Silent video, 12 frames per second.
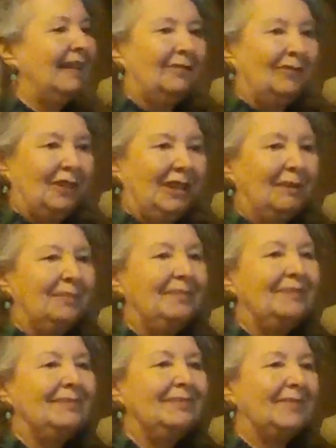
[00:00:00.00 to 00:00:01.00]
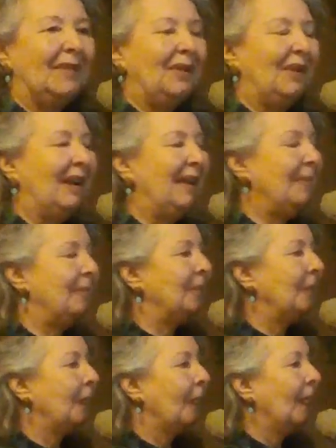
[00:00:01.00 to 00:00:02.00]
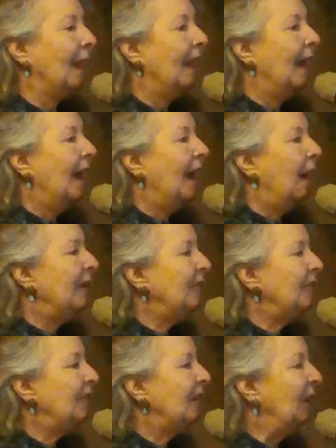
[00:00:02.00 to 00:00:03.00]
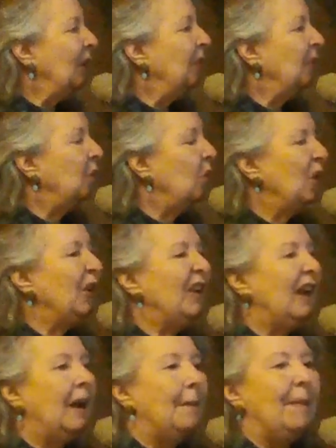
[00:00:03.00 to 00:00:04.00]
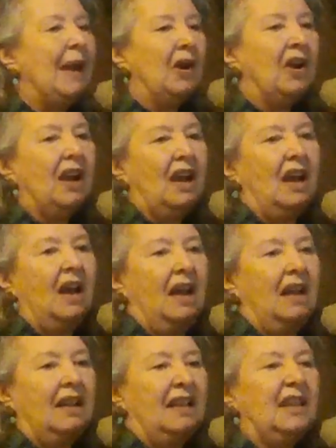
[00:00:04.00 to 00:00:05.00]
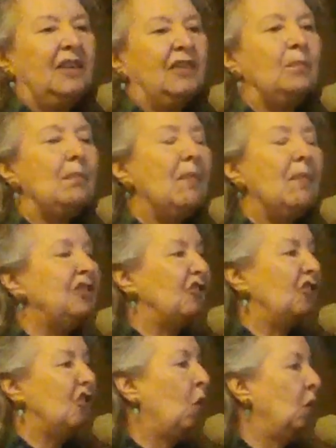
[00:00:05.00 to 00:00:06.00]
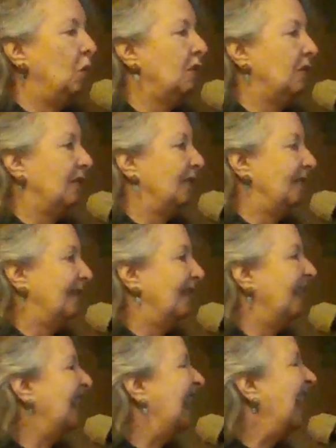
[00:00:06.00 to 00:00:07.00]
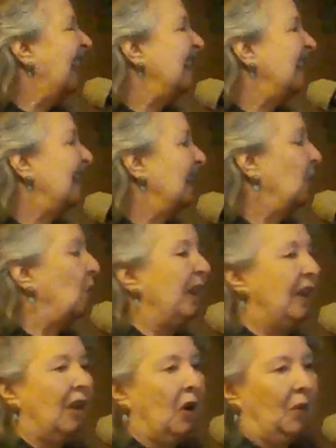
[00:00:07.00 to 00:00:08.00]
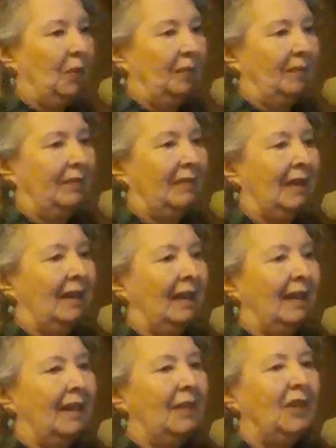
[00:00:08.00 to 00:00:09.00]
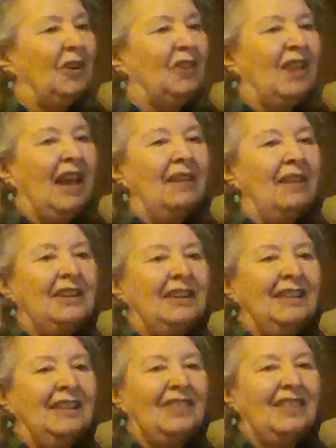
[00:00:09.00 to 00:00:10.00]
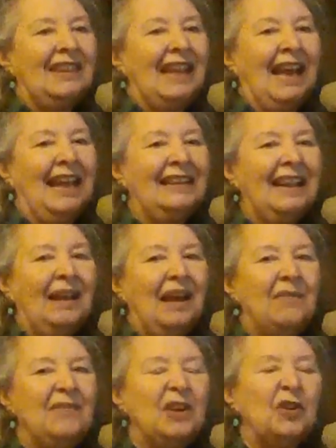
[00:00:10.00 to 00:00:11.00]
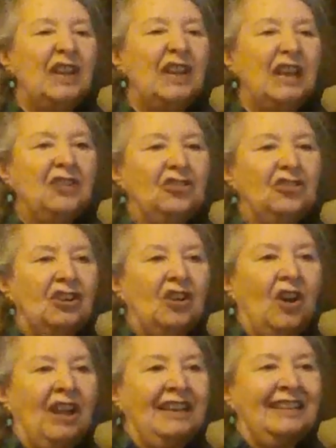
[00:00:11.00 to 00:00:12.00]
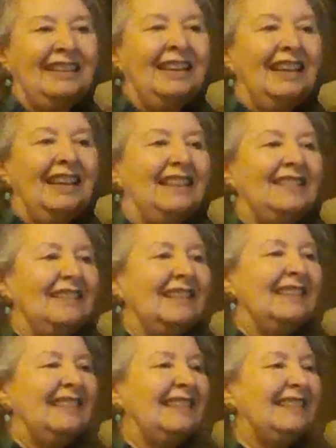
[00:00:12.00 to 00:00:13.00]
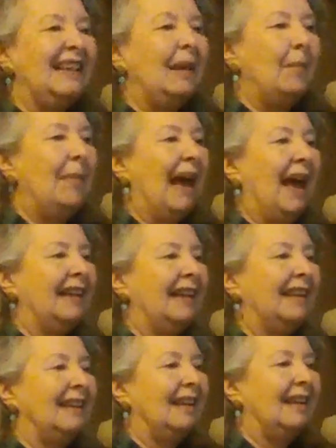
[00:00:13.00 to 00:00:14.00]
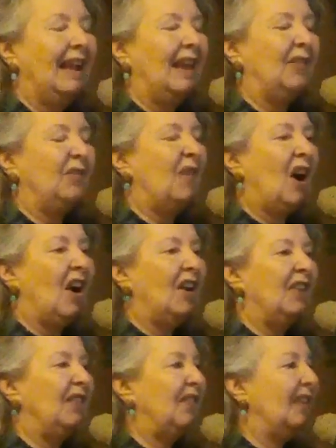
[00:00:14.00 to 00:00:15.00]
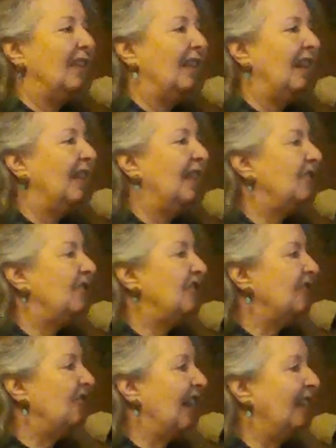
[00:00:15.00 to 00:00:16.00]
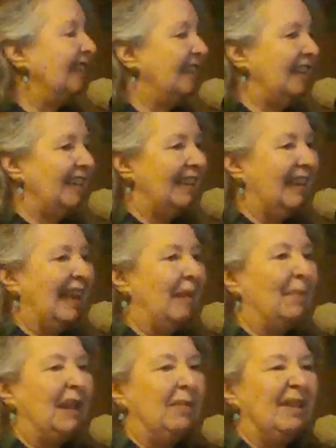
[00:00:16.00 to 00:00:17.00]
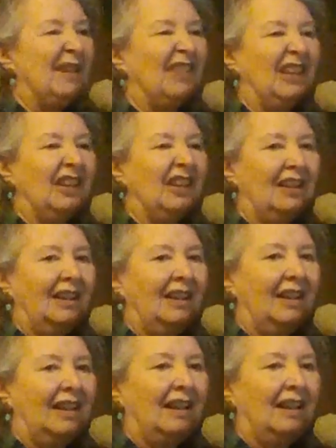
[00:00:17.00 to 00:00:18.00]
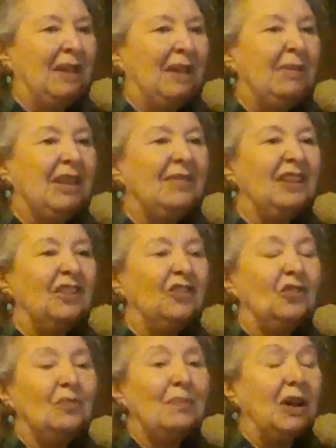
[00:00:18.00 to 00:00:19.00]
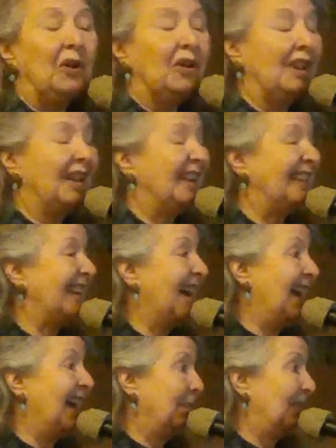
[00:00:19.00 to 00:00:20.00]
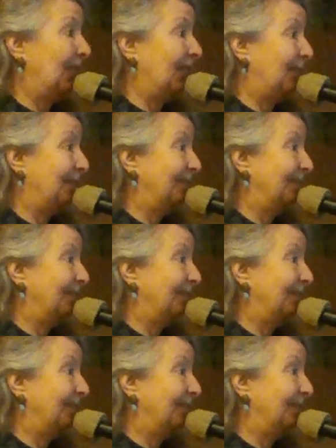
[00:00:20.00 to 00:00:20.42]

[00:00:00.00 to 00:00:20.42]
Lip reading: Freedom, all right? I want you to know the word America is much older than anything we know. There's evidence that a variation on it exists back as far as the Chaldean and maybe even the Sumerian times.